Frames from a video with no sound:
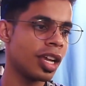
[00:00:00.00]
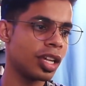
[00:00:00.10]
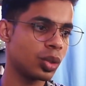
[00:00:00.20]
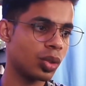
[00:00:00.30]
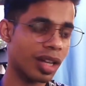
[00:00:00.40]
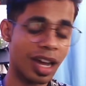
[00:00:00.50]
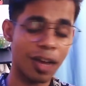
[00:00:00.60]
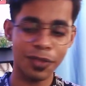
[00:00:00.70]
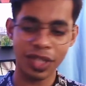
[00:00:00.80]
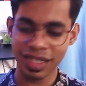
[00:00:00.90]
to
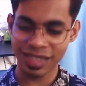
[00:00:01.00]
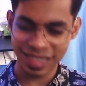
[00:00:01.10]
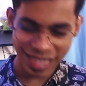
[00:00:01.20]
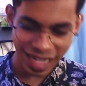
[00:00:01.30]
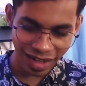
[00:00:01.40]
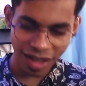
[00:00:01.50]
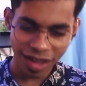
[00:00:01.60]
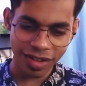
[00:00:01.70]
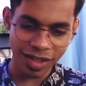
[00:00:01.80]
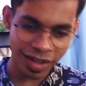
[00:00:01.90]
craft a
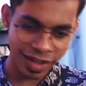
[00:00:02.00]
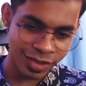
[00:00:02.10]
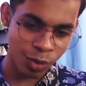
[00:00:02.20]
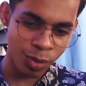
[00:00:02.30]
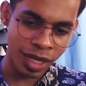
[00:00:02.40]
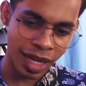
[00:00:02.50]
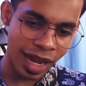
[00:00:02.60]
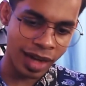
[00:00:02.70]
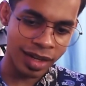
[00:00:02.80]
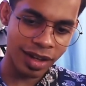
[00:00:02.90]
stellar resume
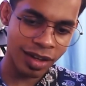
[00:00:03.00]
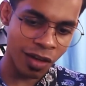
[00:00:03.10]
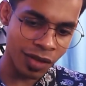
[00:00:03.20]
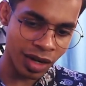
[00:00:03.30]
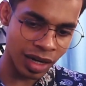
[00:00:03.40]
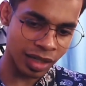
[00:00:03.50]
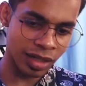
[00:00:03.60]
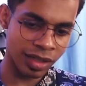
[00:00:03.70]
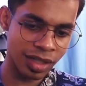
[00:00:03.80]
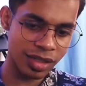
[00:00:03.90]
and a cover letter.
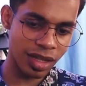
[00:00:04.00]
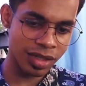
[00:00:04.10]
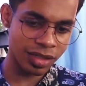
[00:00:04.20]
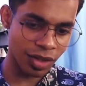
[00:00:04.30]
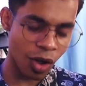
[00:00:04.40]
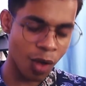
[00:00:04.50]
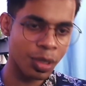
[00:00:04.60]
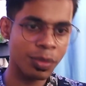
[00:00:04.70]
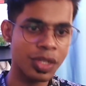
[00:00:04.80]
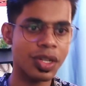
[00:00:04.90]
This is the
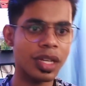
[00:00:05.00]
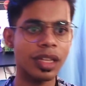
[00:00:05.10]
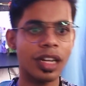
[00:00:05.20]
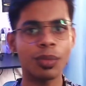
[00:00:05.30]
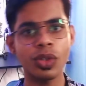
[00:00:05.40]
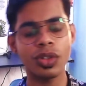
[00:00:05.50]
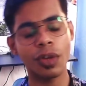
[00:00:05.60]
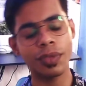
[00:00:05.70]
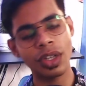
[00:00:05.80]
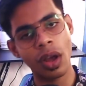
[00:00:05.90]
common mistake that most
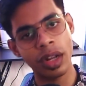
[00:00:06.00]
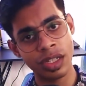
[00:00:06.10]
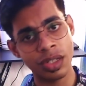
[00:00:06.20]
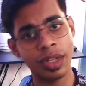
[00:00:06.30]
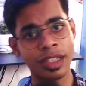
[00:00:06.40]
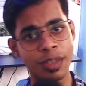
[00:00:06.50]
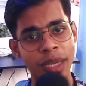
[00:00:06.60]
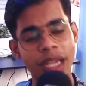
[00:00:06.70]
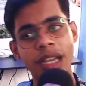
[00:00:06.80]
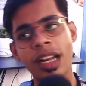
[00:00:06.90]
of the college students
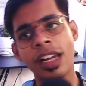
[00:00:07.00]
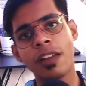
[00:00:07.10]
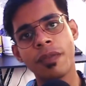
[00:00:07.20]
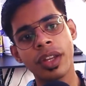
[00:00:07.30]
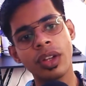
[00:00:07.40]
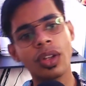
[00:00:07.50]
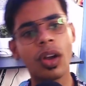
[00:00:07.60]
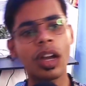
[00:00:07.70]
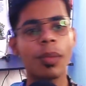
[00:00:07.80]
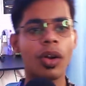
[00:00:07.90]
make. When you
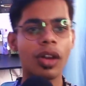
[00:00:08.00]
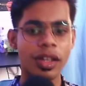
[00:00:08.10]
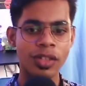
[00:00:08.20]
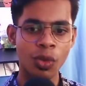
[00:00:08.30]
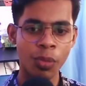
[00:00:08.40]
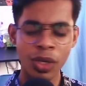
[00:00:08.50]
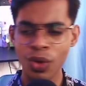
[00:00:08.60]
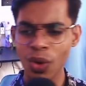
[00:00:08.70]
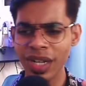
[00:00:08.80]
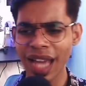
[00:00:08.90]
talk about resume, you
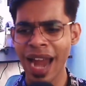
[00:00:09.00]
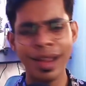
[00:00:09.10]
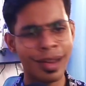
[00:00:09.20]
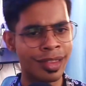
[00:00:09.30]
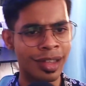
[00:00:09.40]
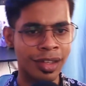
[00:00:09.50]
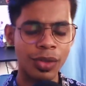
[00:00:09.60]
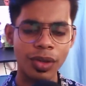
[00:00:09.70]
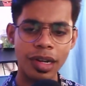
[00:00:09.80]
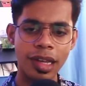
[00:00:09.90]
don't add anything.
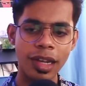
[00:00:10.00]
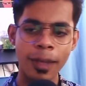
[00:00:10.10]
You're like